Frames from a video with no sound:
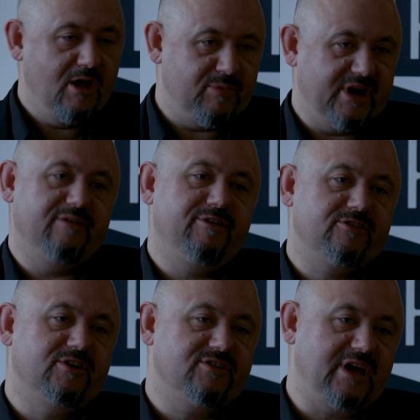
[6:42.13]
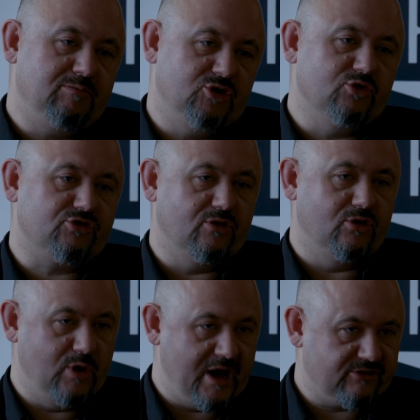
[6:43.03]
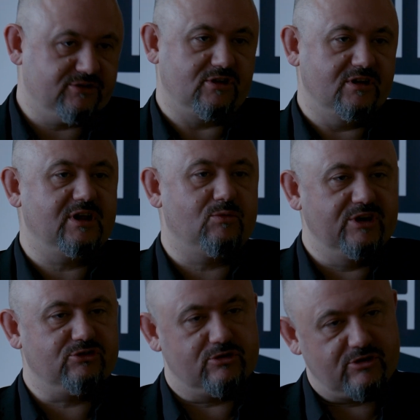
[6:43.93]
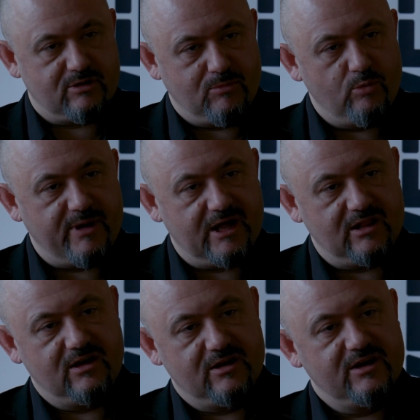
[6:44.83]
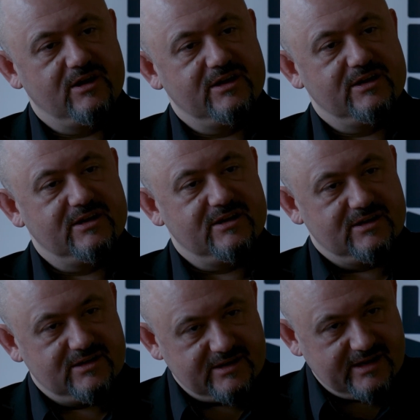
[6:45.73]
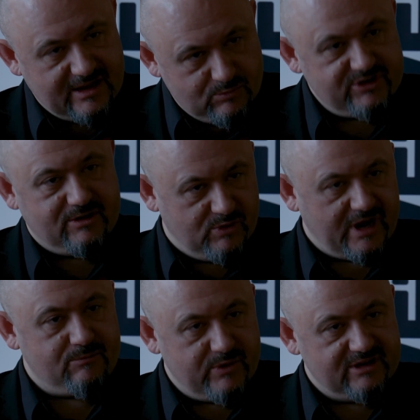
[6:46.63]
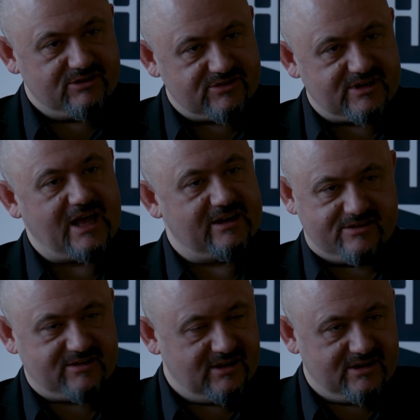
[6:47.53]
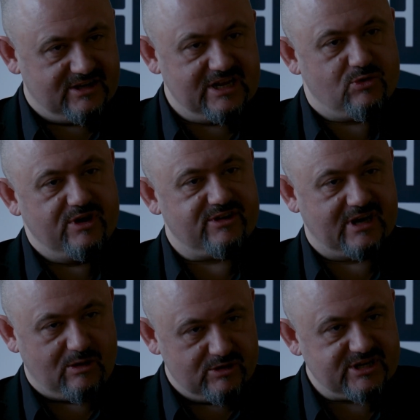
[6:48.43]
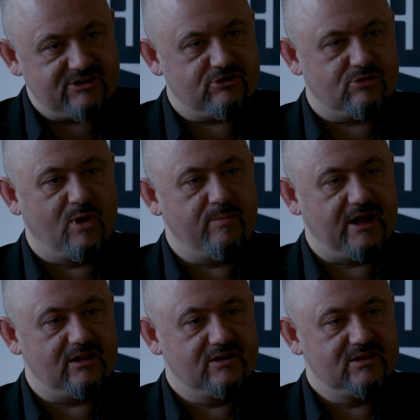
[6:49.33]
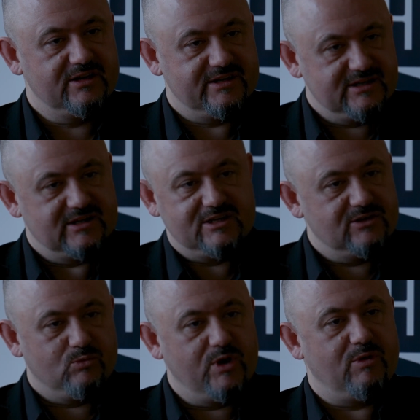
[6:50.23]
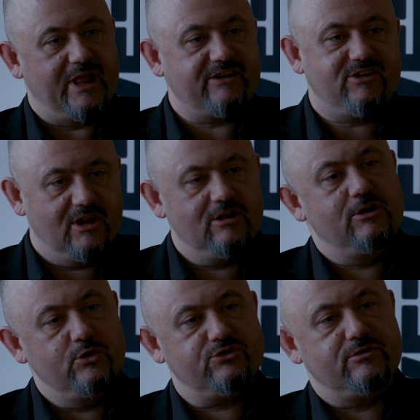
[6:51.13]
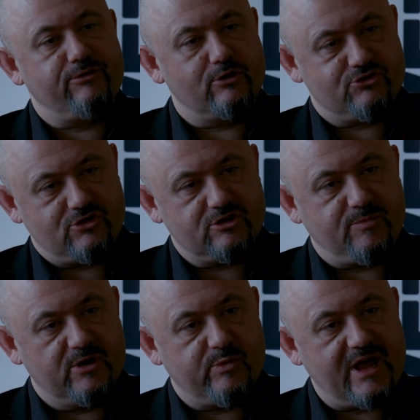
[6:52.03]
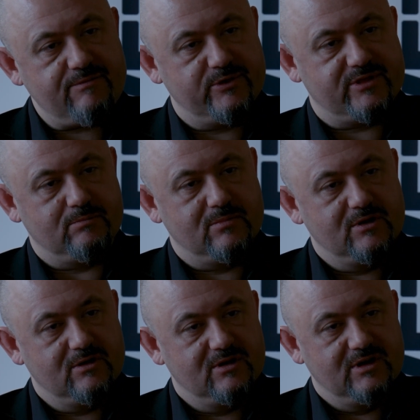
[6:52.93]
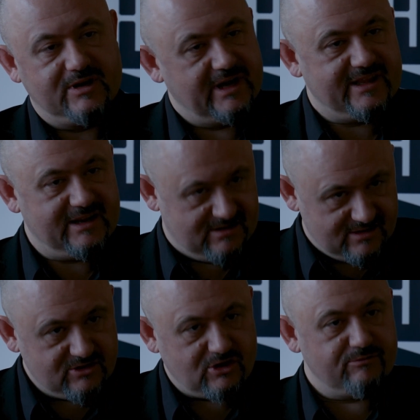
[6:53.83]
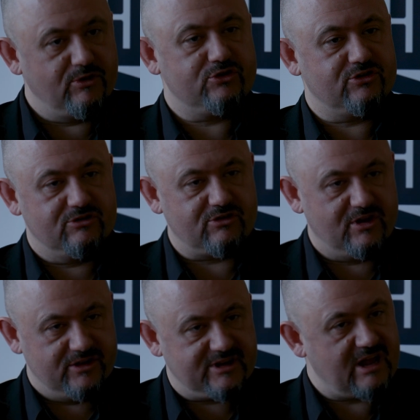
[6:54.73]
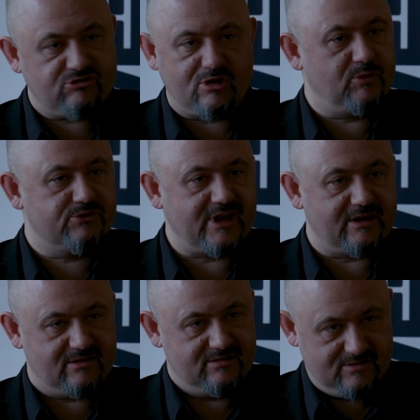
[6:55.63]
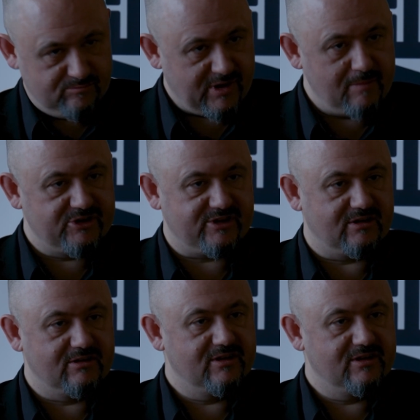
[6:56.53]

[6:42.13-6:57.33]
But if it's the same user who has done their research on the mobile, and we start decreasing our attention to mobile, we will actually lose the first touch point we have with them. And then conversions on the desktop will start plummeting.